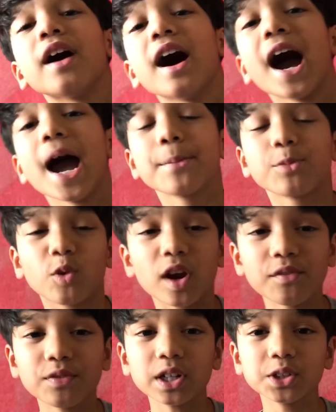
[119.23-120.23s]
I'm
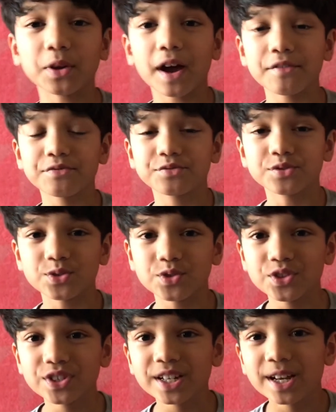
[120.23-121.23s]
grateful to have
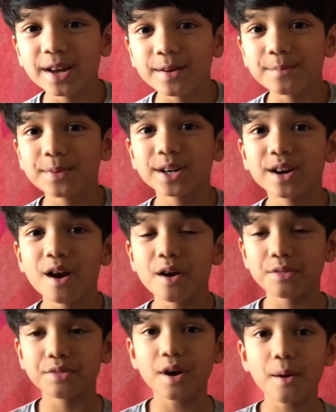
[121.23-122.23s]
food
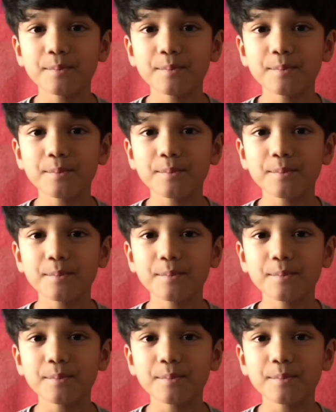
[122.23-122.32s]
because some